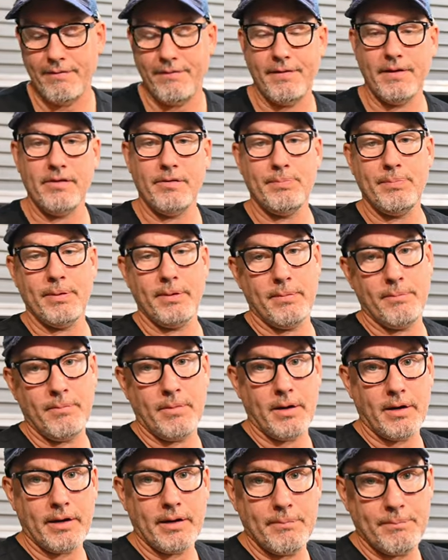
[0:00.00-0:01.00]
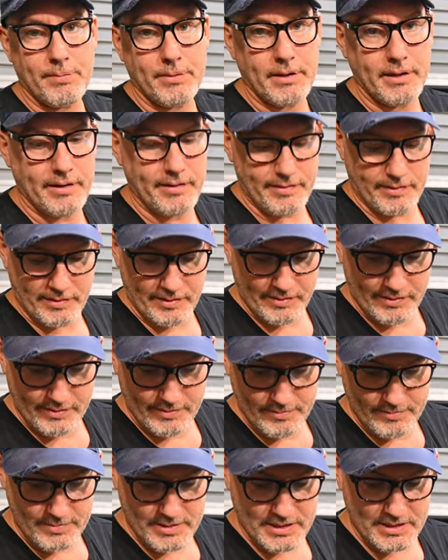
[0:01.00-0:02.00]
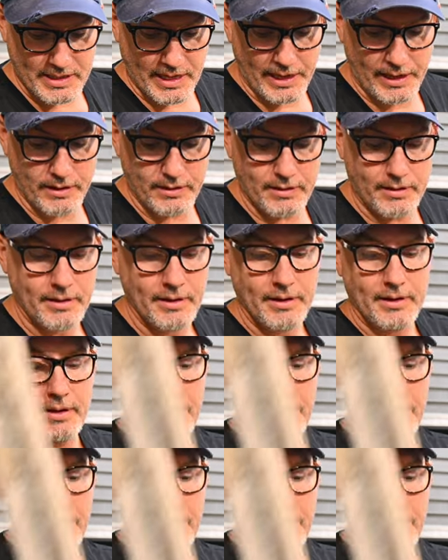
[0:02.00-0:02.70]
Facebook Marketplace sale,